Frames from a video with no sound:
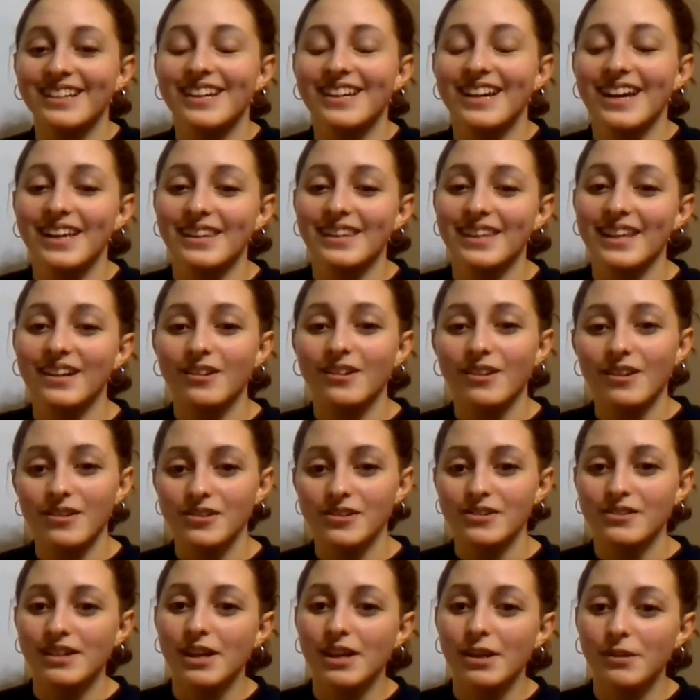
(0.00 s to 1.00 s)
and that'll also
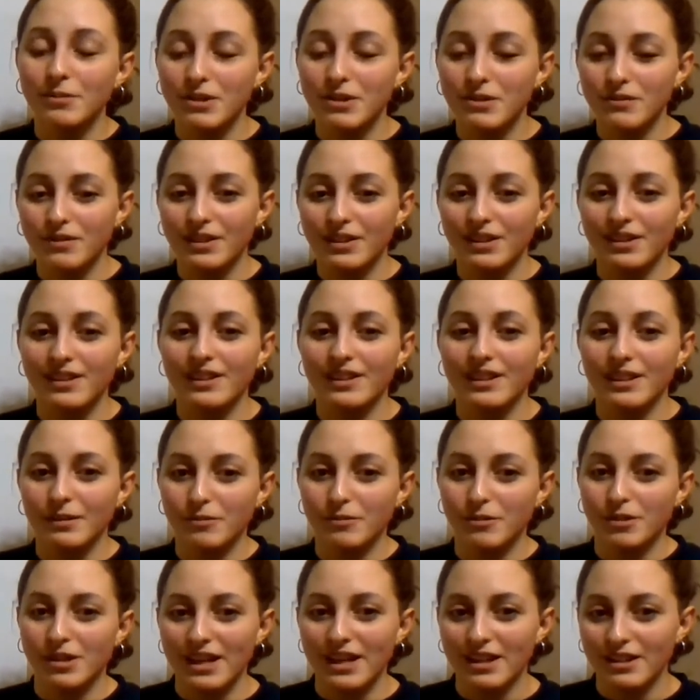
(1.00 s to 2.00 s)
help you feel a little
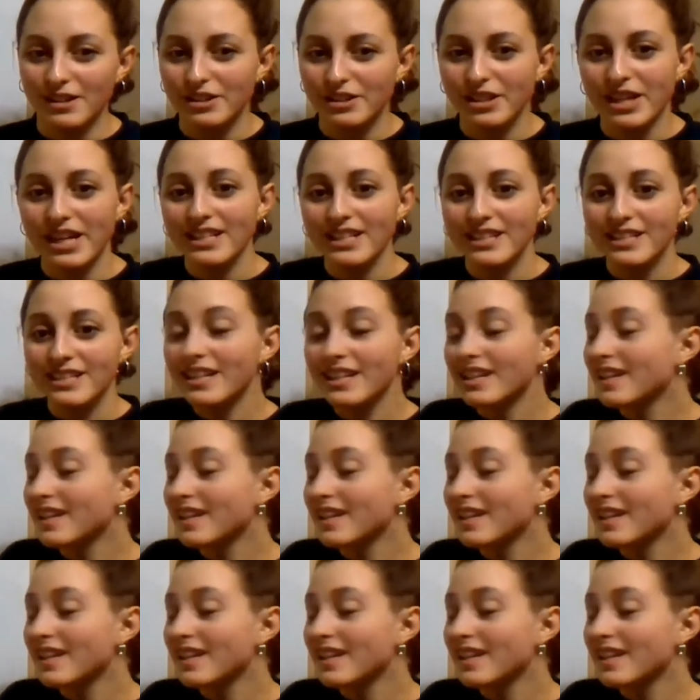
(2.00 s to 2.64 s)
more energized.